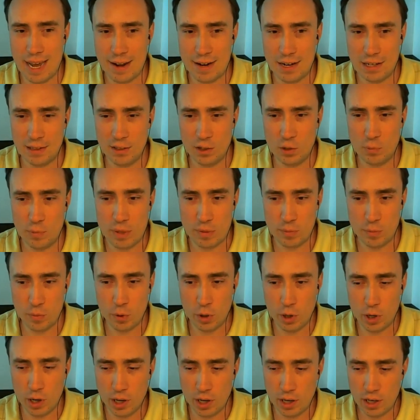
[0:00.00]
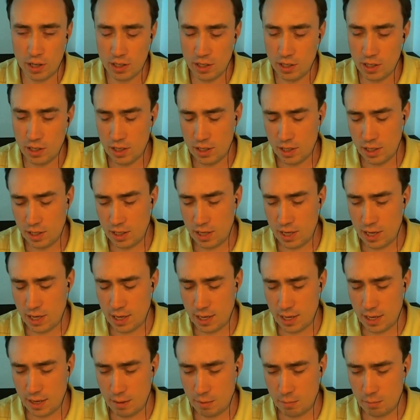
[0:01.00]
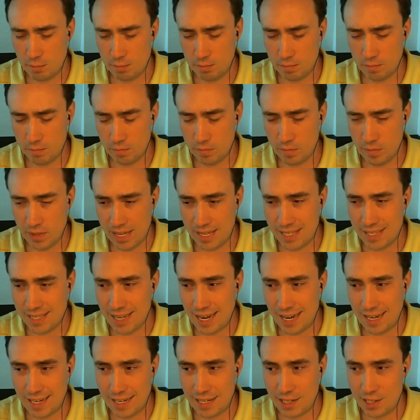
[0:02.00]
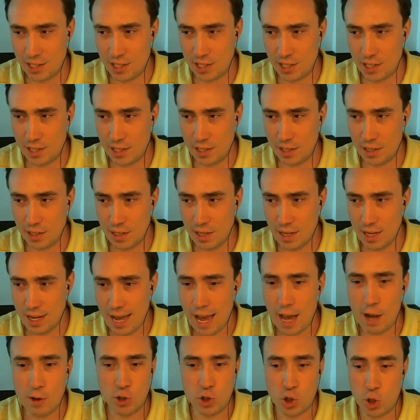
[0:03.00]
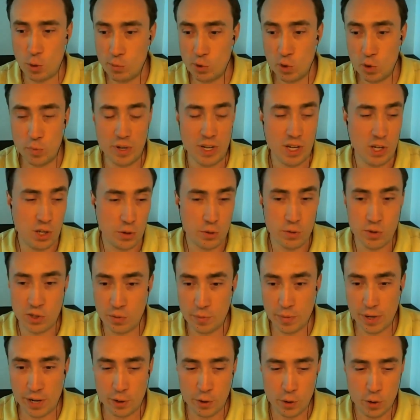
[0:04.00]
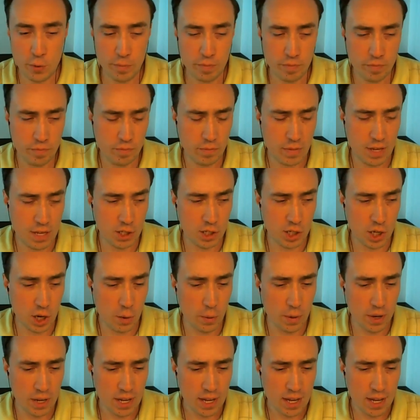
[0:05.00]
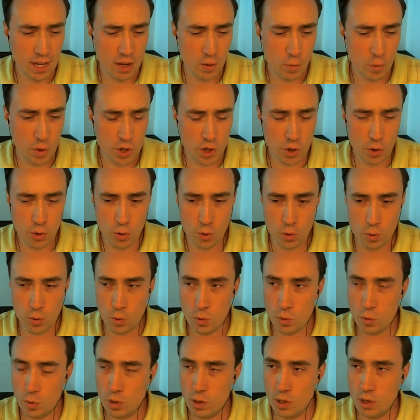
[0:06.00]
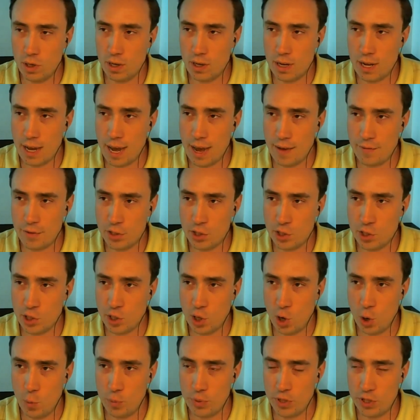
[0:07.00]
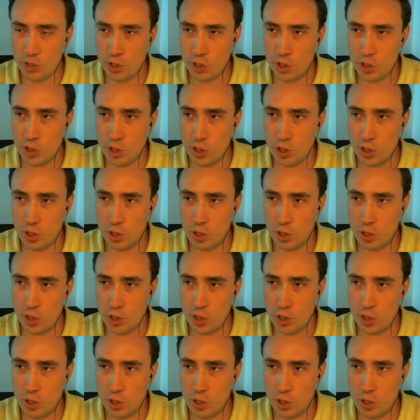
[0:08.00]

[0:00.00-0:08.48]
have a little bit more um, insight into how scopes are being used and by whom. And so when you have a scope that you